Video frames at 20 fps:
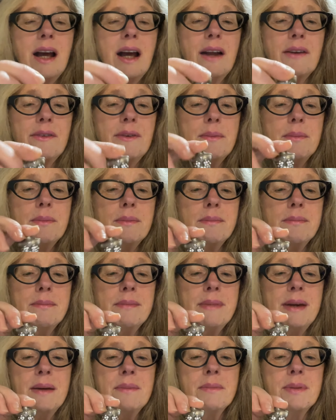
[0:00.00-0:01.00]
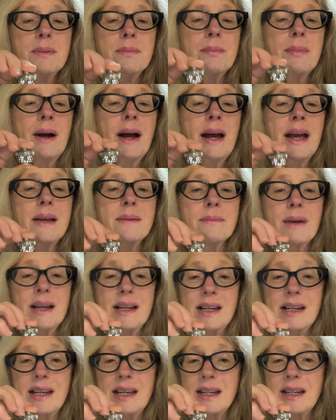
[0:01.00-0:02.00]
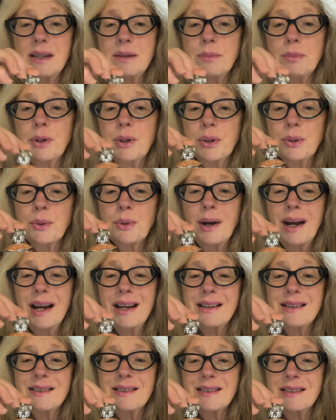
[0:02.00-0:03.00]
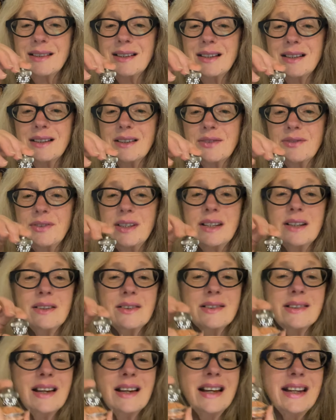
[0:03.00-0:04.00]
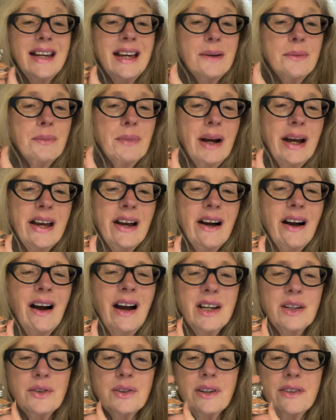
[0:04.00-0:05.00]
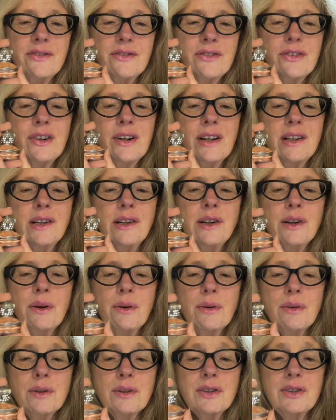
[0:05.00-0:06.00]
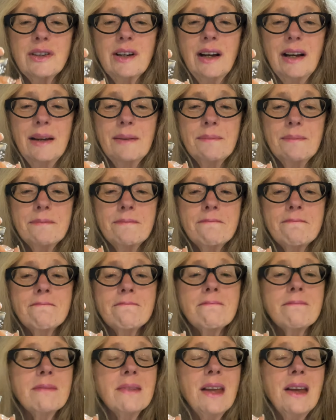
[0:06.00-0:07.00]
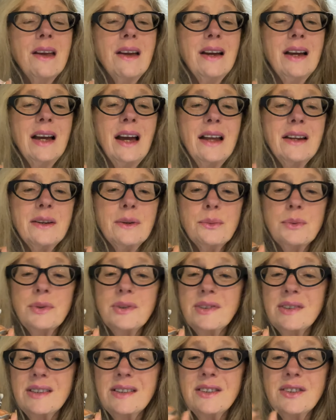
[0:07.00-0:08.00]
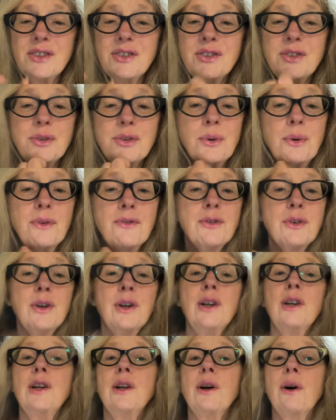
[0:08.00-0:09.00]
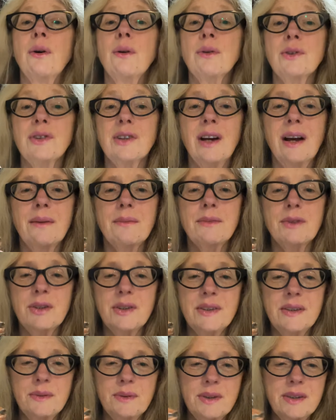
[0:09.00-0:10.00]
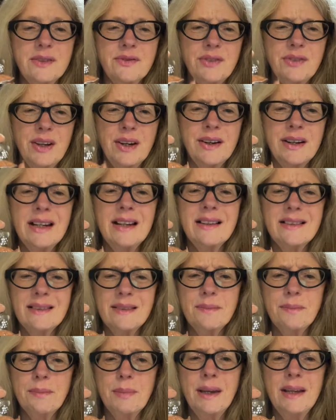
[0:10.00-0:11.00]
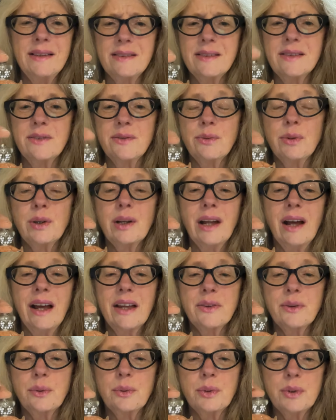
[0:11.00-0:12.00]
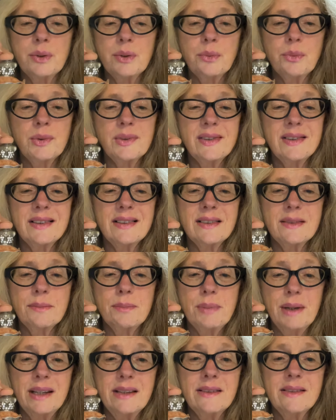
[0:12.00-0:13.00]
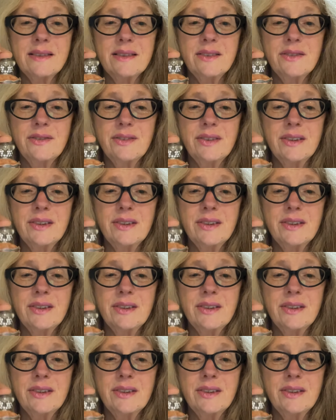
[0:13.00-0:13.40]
I remember buying my ladybird quite distinctively because I had my eye on it for a long time. And it was in the store for a long time because it was very expensive. Well, I thought it was expensive.